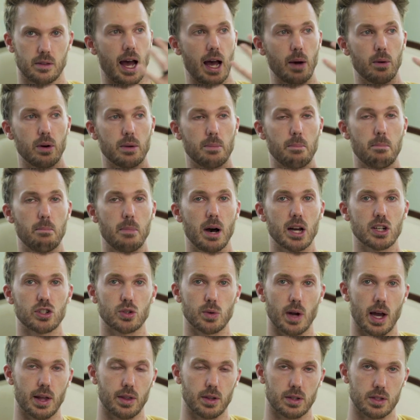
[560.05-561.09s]
I would much
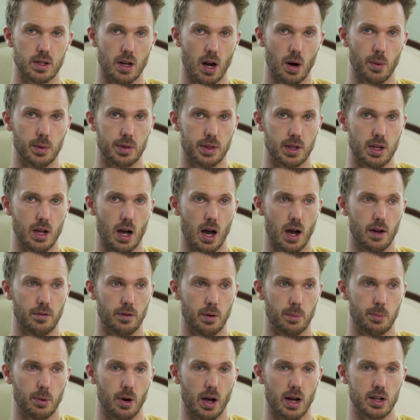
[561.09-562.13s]
rather start with the
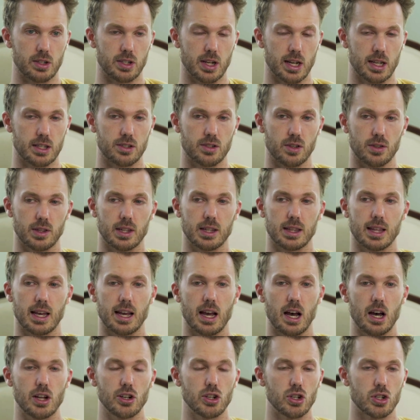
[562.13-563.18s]
offer project so that they
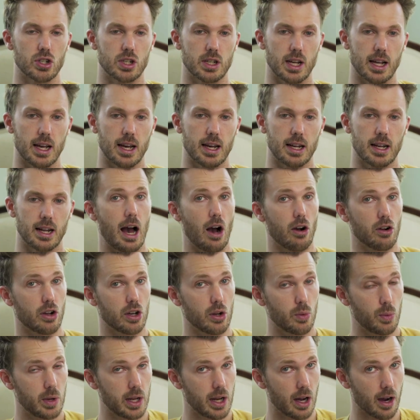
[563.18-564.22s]
understand understand how
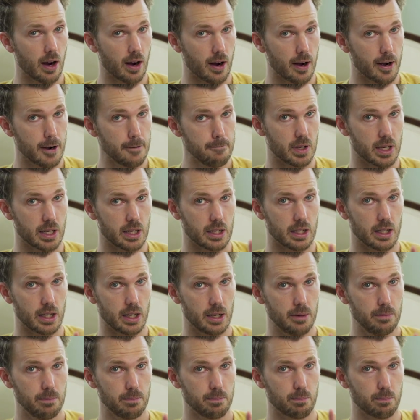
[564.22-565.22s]
good we are. And again,